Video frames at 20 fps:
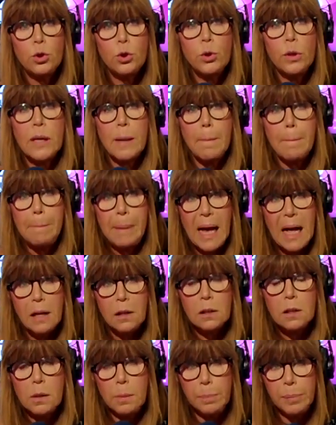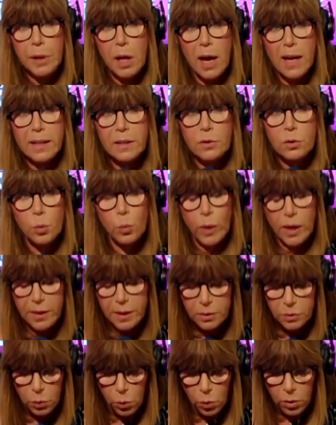to compel compliance with
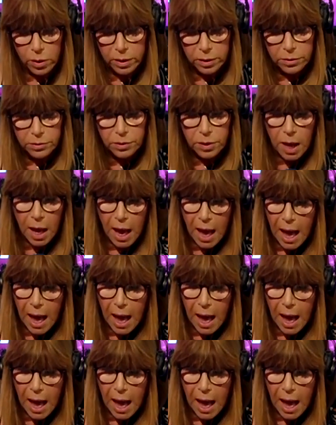its orders.